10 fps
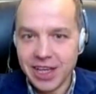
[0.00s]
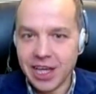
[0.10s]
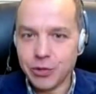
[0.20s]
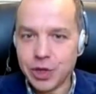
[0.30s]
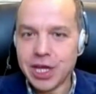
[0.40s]

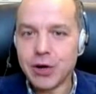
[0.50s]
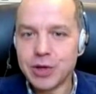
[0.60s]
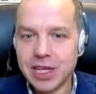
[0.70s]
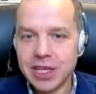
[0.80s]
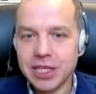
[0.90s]
and
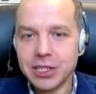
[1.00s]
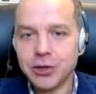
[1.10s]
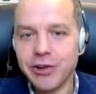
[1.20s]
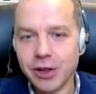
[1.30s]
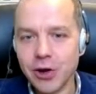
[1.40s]
without that
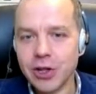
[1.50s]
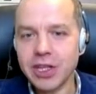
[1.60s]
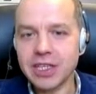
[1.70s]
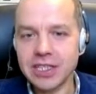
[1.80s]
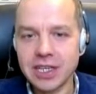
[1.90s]
historical
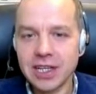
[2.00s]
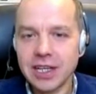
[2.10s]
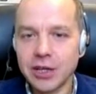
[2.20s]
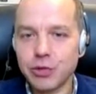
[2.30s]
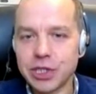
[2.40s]
context
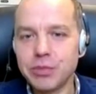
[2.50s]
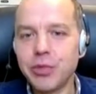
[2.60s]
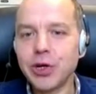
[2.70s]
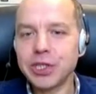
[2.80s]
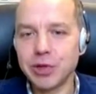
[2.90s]
it was
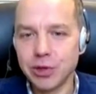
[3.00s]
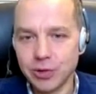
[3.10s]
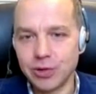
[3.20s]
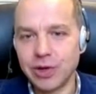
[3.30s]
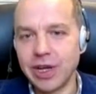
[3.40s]
impossible to